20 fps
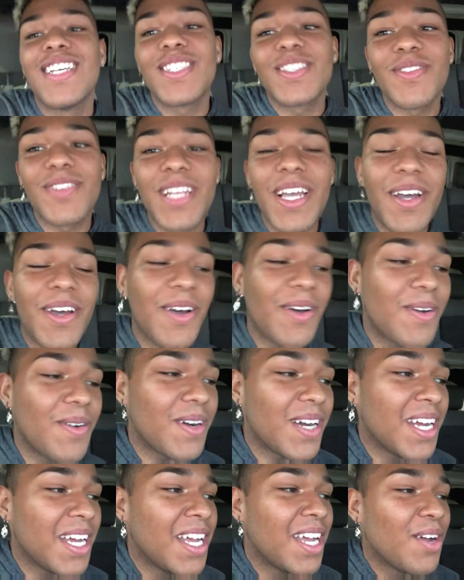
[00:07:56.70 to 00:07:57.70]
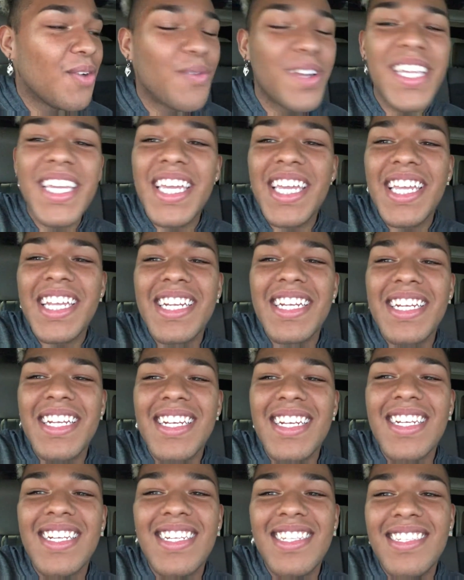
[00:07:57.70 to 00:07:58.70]
So now we
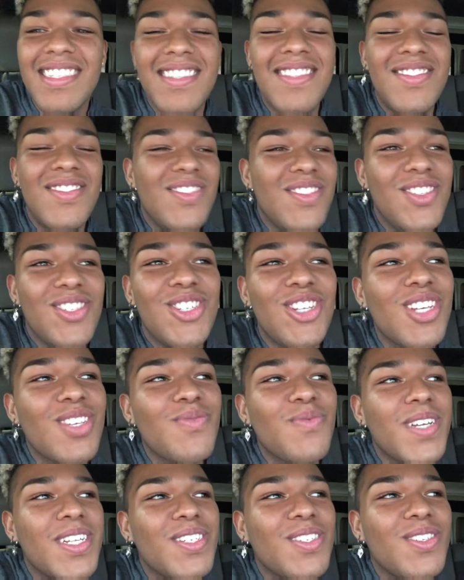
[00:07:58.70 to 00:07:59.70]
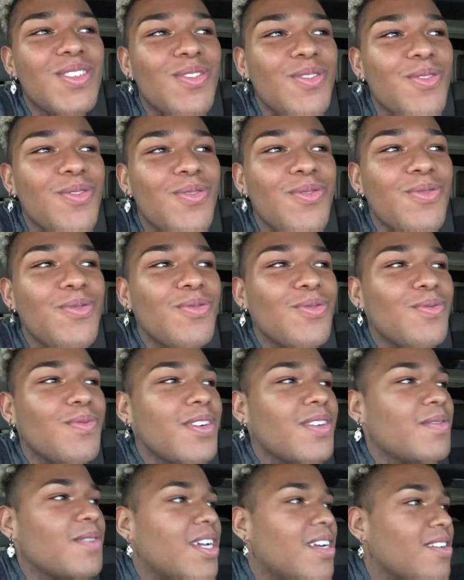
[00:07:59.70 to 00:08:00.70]
just went to, I
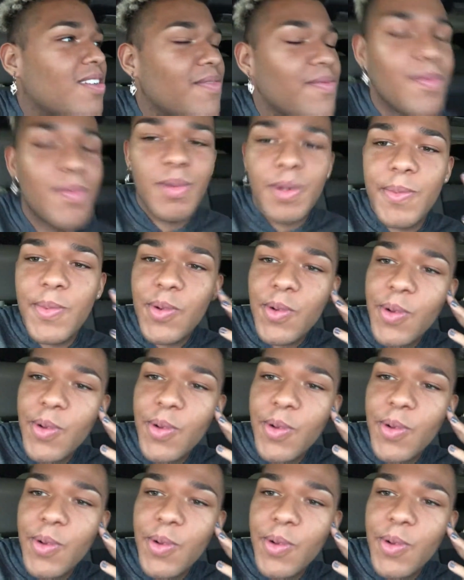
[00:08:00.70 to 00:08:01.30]
don't even remember